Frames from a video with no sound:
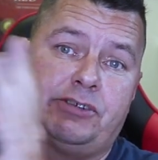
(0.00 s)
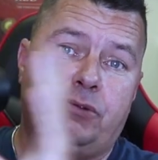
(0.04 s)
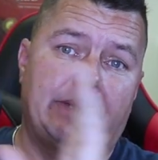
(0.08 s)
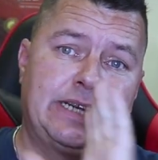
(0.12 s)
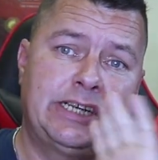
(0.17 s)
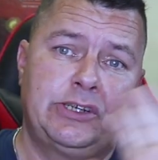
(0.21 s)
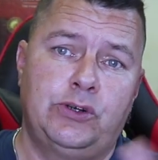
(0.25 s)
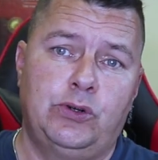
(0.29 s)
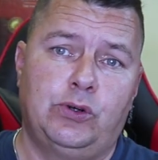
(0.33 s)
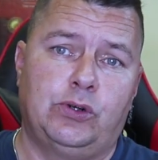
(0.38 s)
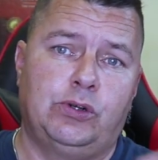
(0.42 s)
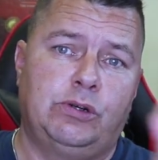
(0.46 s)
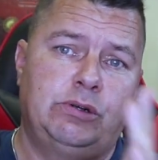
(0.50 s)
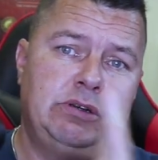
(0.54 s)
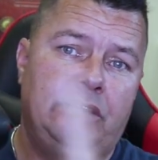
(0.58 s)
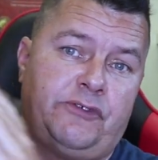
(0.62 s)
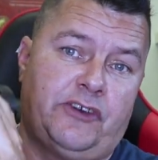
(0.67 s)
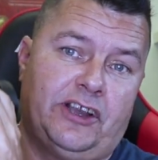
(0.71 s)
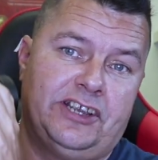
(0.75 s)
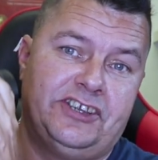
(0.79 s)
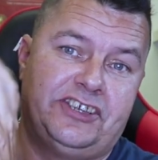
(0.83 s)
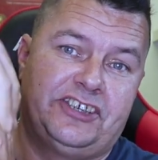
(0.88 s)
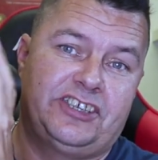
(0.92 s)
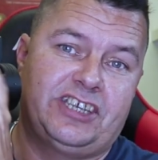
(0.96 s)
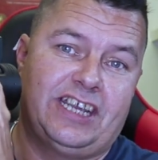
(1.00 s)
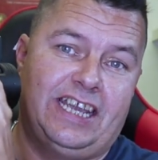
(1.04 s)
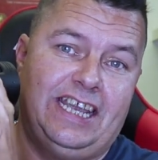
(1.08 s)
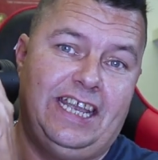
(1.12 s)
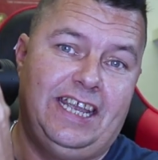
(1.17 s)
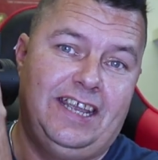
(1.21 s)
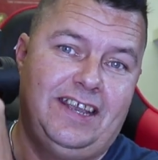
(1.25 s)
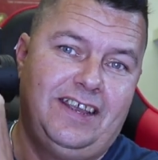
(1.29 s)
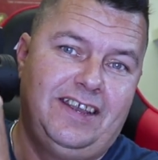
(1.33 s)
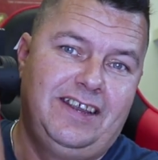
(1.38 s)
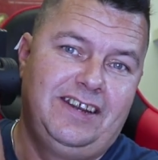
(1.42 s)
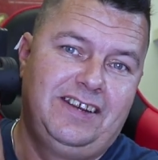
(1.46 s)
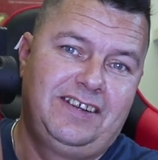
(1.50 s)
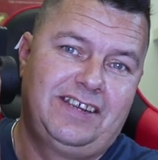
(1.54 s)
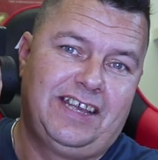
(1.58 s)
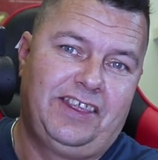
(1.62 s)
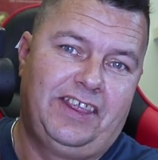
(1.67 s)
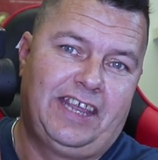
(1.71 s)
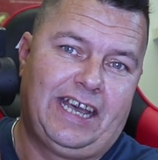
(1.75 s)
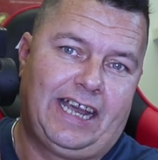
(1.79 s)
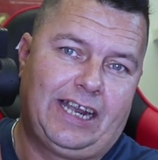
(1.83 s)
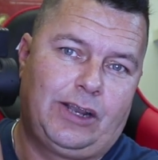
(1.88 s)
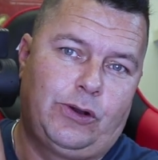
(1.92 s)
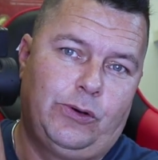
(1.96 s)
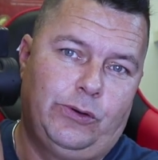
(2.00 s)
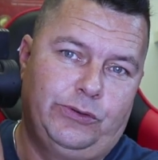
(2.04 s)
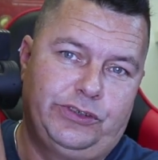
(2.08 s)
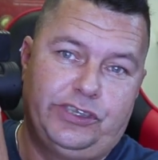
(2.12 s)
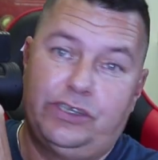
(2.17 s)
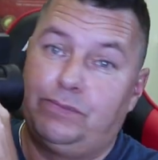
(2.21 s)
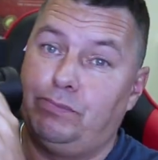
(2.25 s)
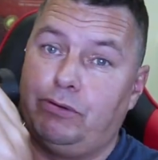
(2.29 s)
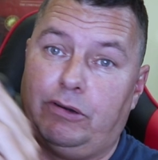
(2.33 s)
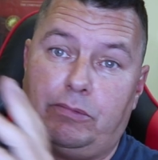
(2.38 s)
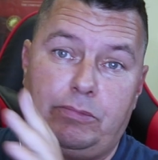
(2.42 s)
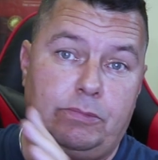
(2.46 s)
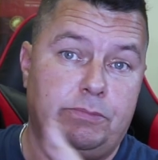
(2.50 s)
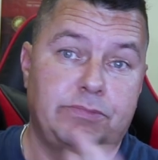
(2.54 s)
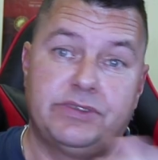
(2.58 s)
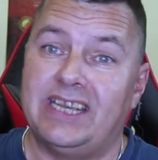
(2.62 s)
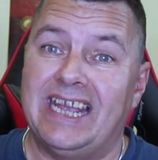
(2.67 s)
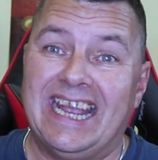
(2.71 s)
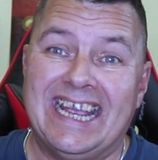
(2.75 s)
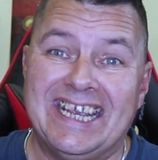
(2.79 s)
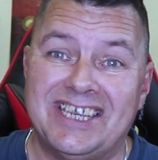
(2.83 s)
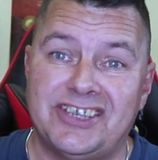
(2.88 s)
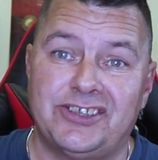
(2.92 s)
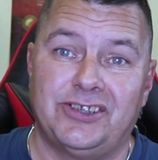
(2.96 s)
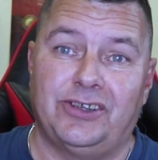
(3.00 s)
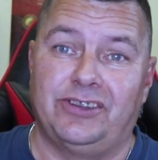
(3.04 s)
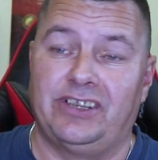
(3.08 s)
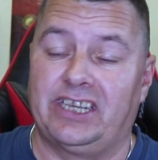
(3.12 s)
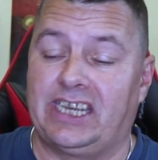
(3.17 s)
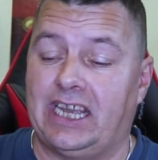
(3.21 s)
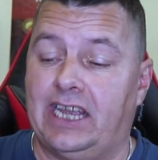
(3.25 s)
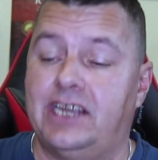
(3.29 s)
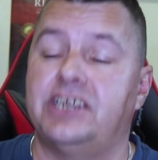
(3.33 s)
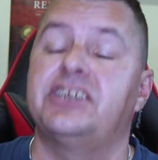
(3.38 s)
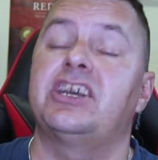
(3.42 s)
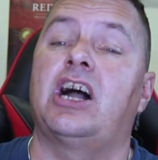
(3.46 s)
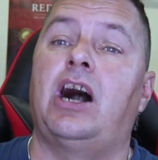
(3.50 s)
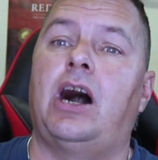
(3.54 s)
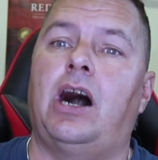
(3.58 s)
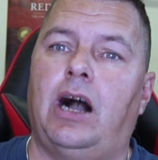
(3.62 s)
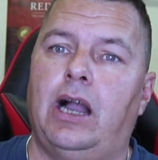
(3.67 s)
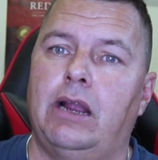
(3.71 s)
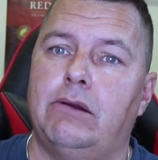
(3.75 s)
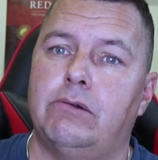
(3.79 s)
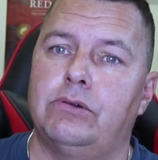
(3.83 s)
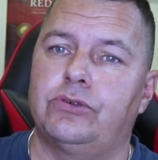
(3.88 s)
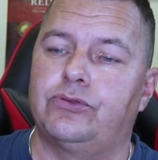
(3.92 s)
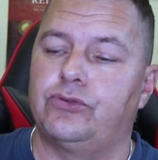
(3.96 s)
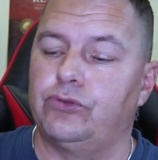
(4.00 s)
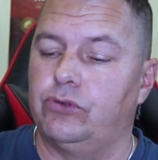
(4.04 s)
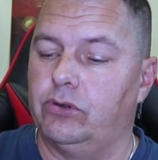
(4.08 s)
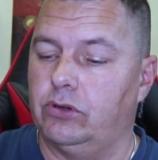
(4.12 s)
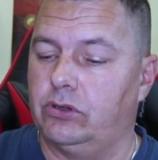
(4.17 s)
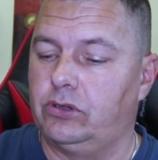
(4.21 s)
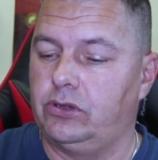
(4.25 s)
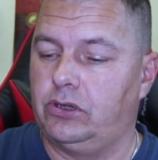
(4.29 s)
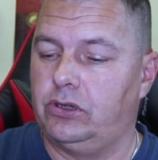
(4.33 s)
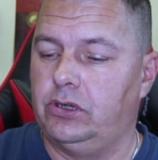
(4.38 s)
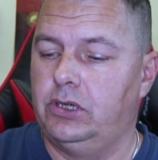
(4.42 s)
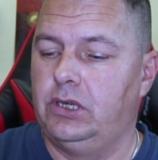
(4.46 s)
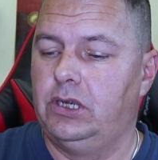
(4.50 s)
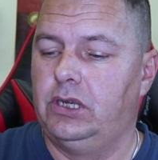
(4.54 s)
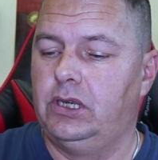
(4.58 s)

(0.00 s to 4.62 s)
So ignore if I say that that causes problems. It's not the case. I was wrong.